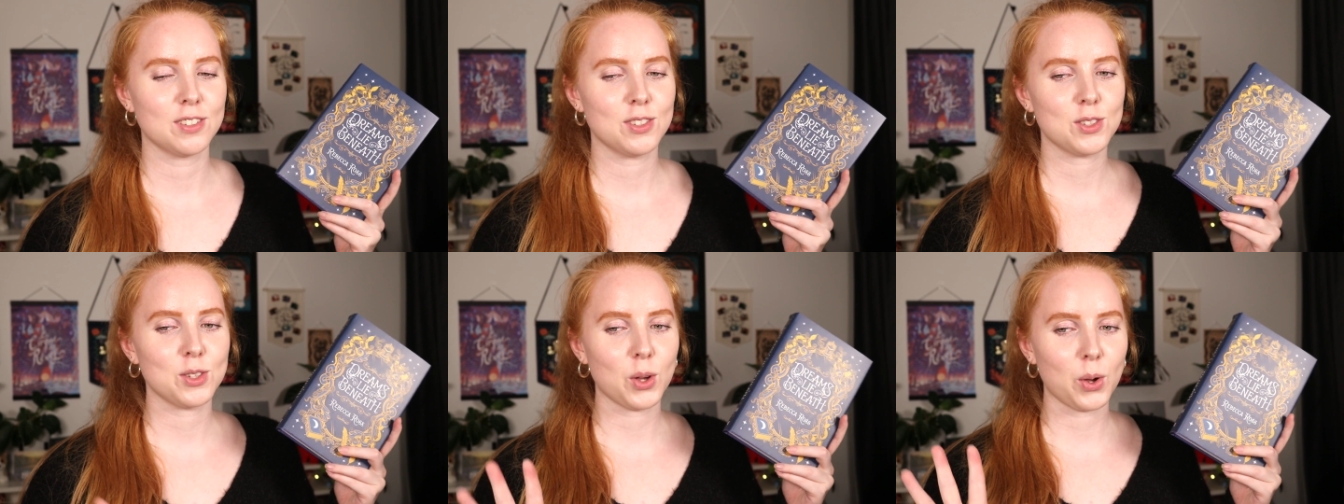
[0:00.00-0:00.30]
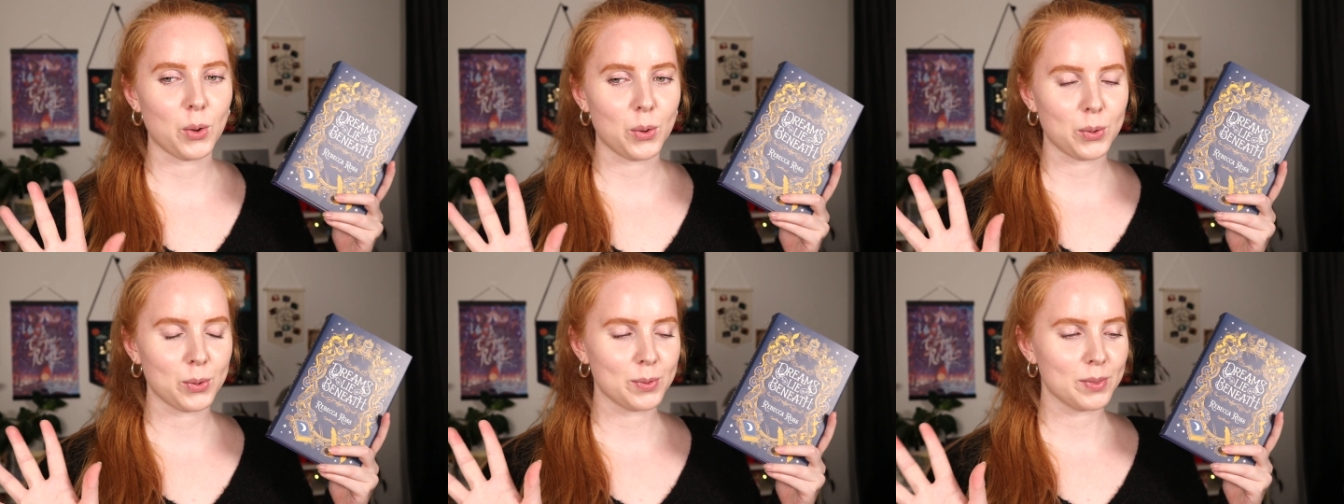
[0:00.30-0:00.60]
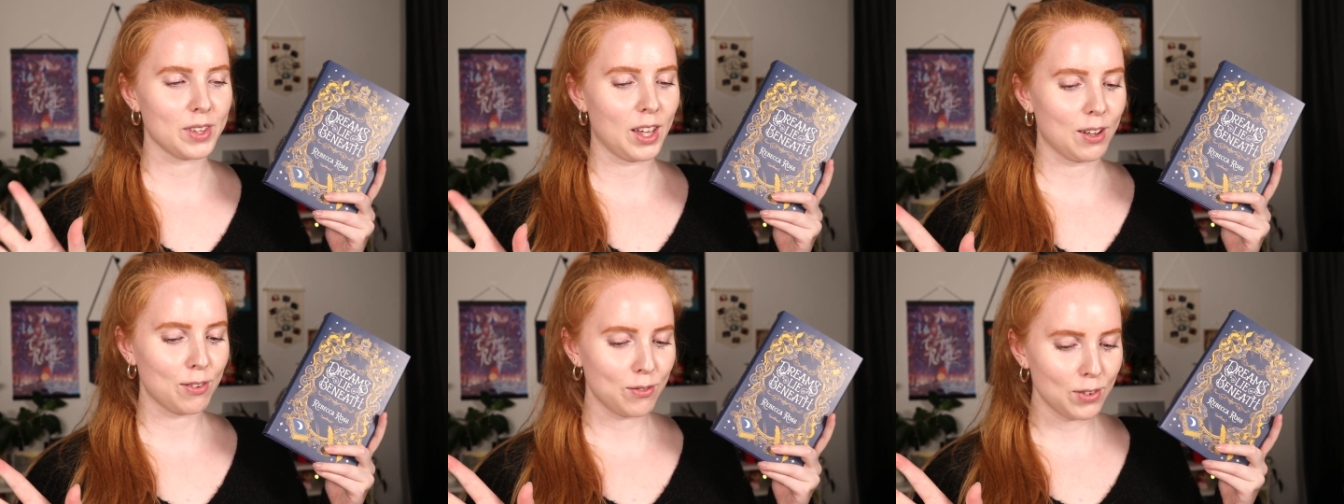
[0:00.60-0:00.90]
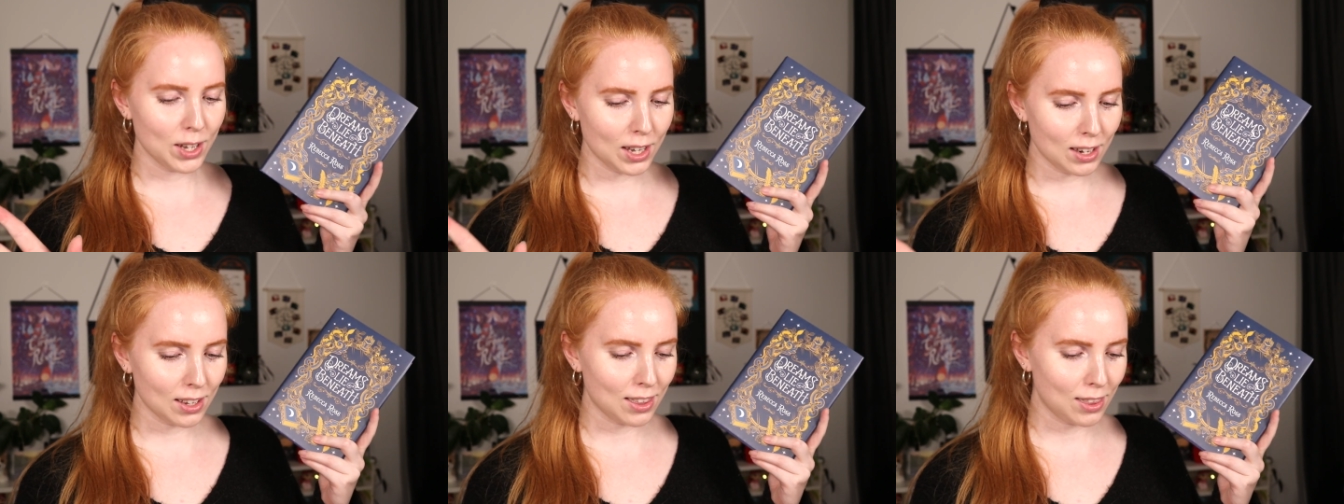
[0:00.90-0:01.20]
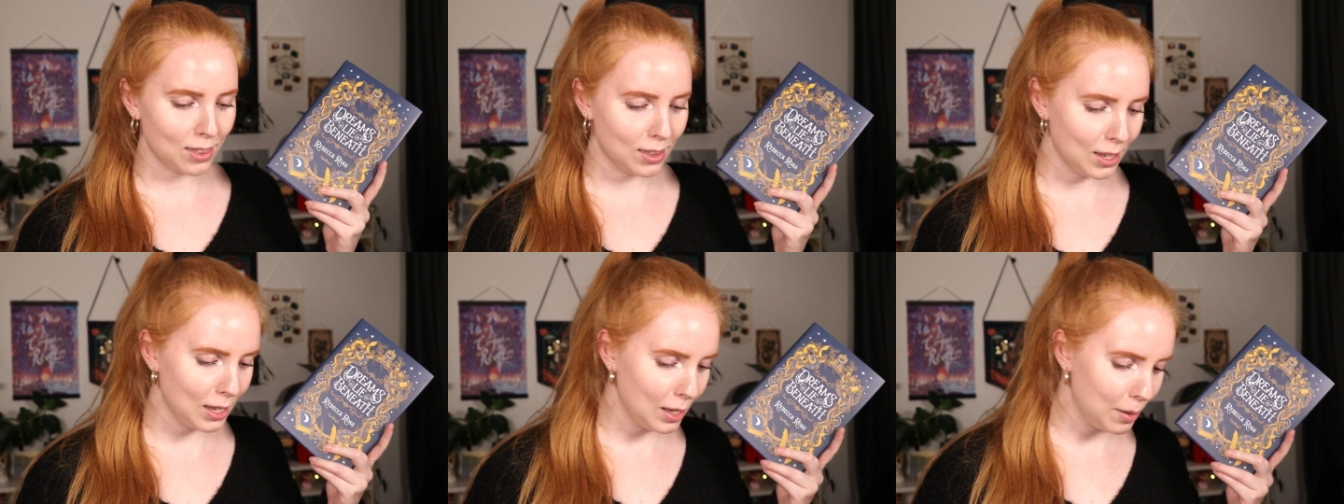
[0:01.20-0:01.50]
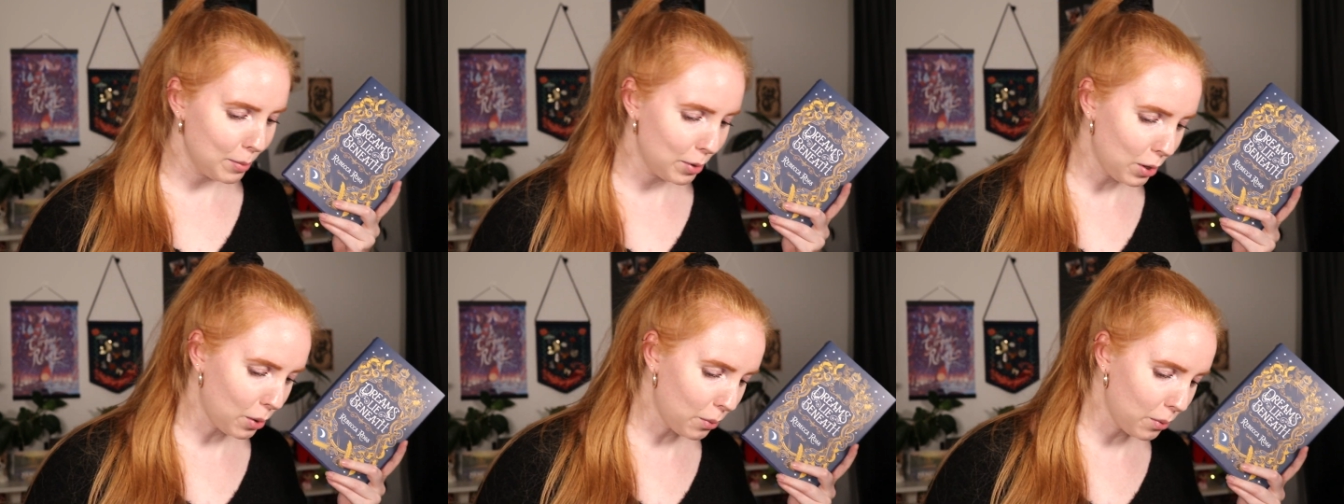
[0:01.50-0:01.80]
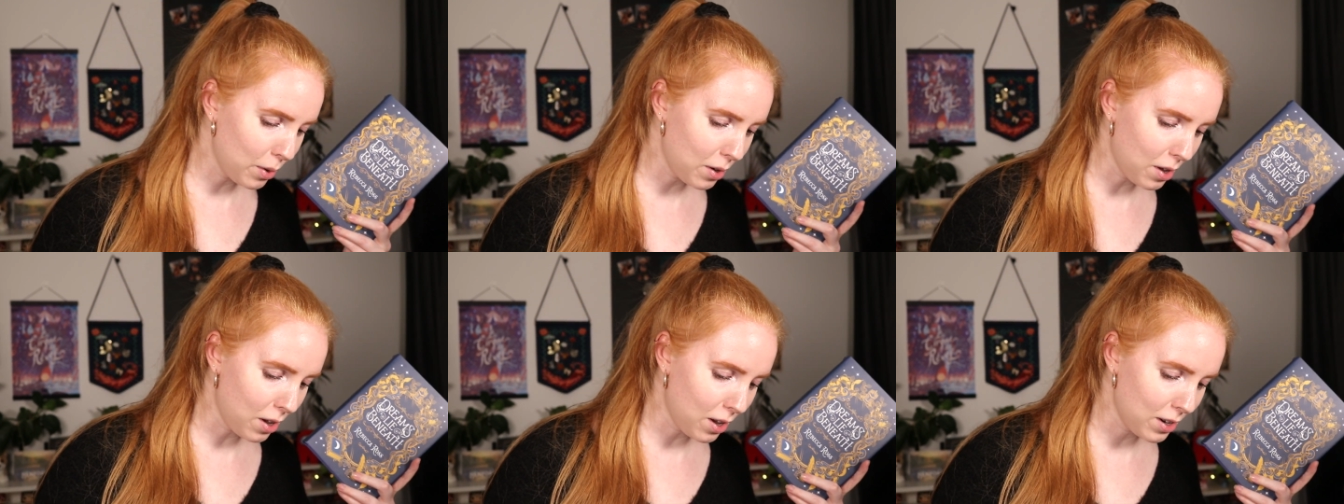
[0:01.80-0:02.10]
So I feel a theme
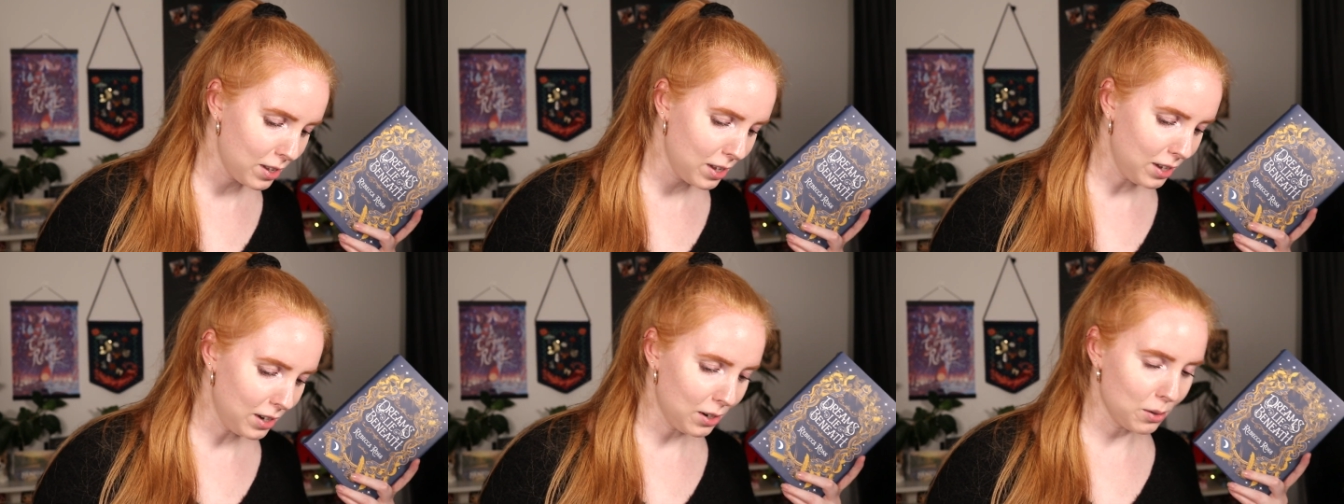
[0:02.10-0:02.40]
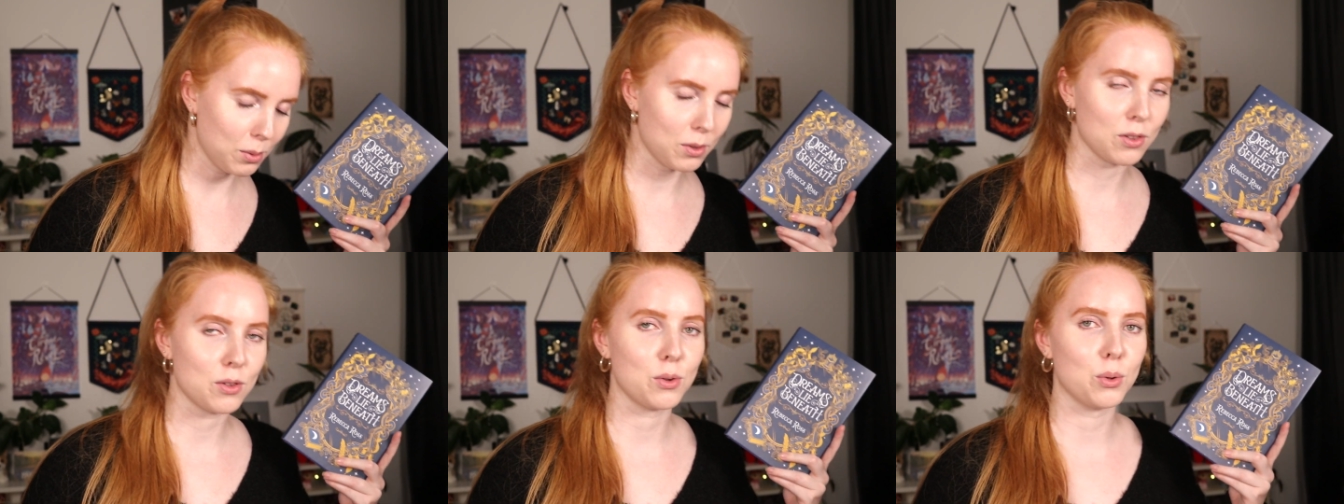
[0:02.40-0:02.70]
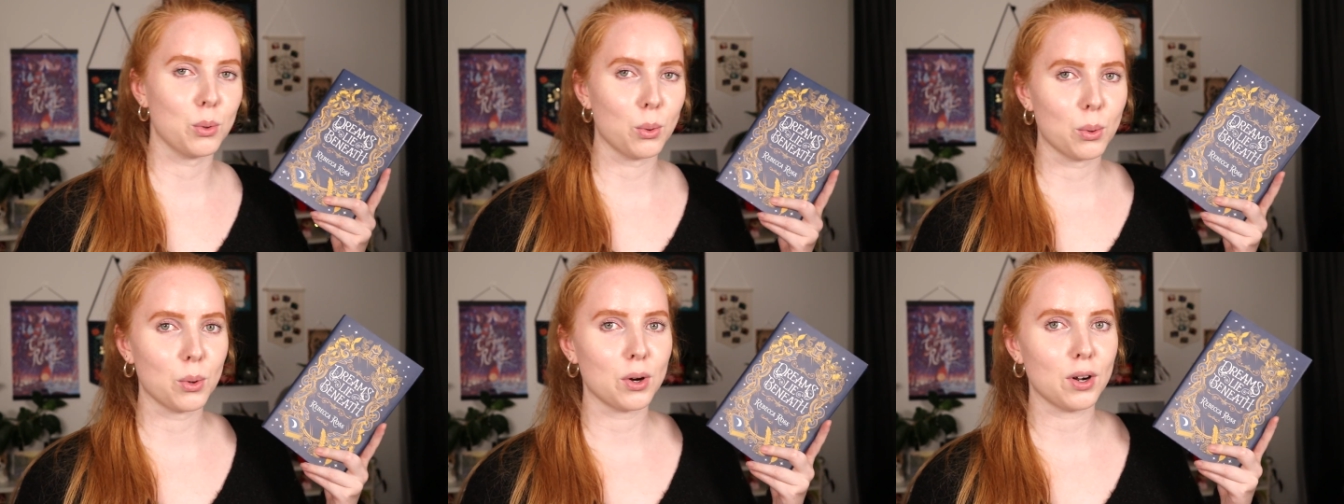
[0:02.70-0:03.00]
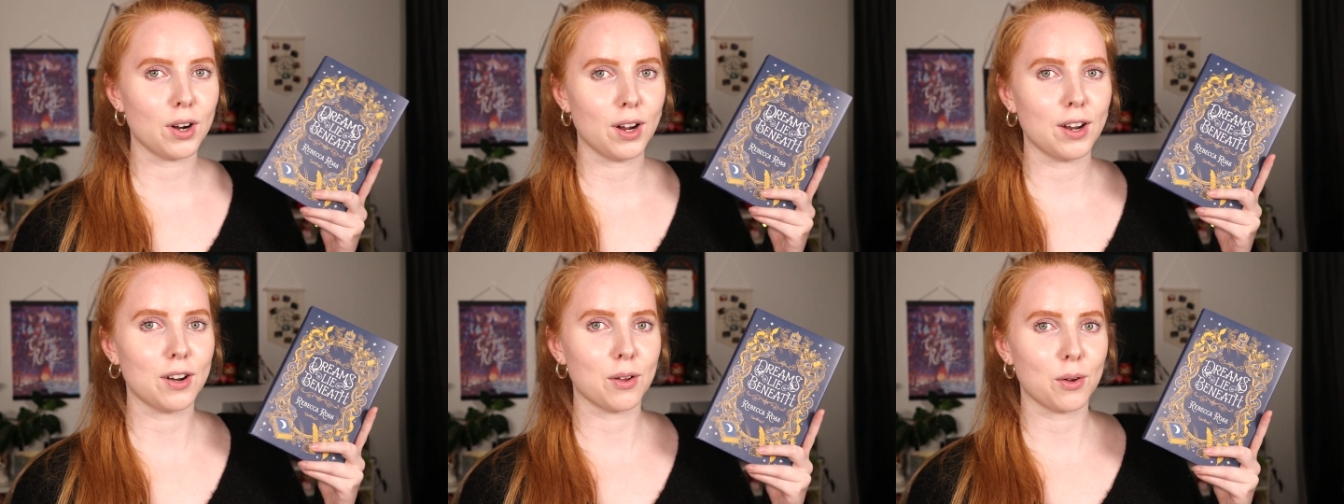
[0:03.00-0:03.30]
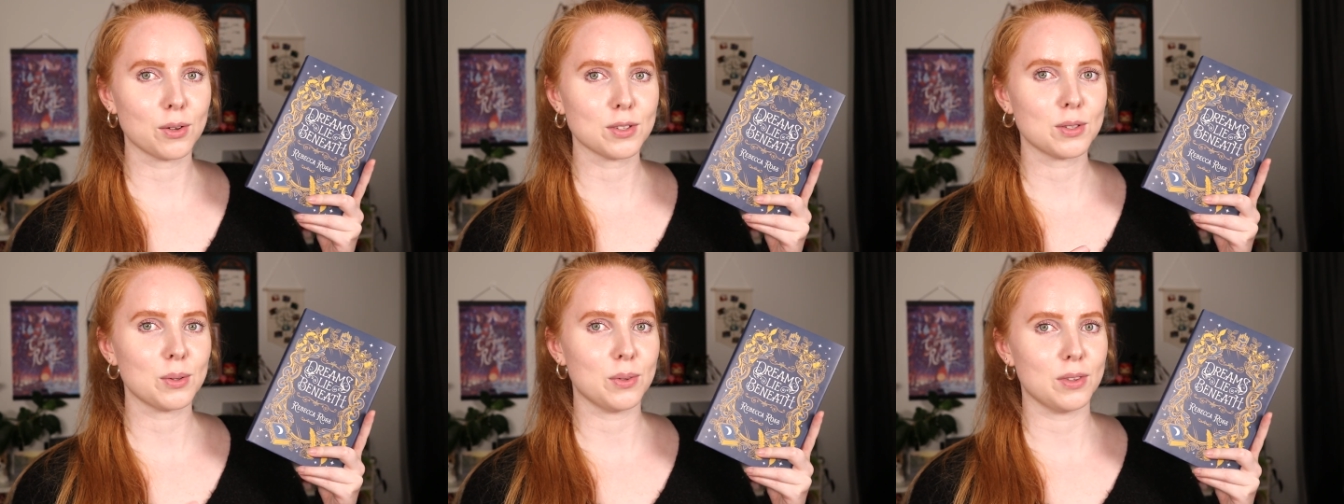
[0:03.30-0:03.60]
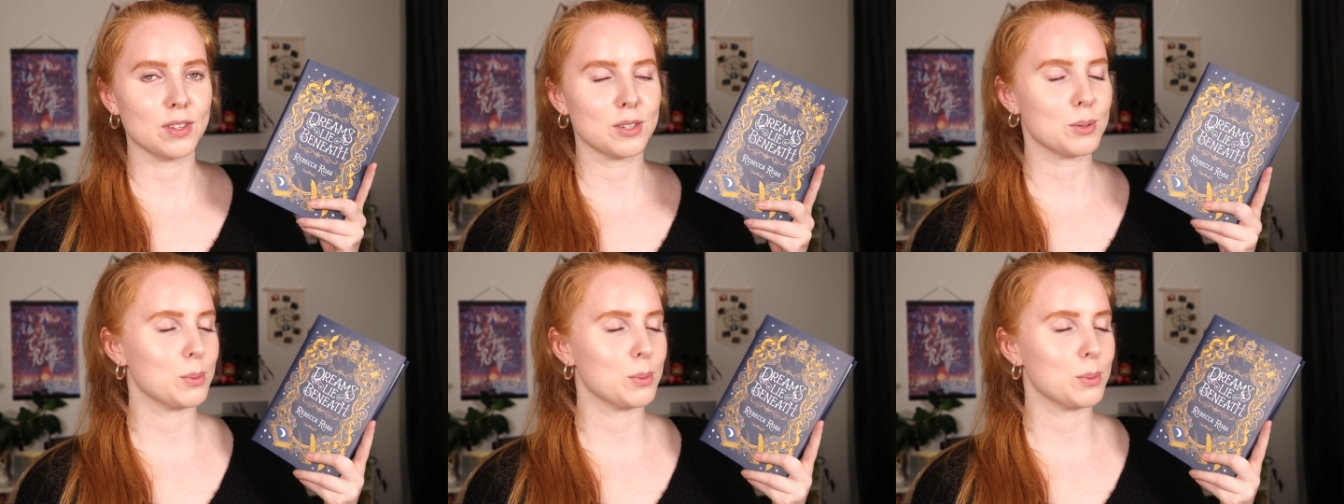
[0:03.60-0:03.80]
going on here with lore and also this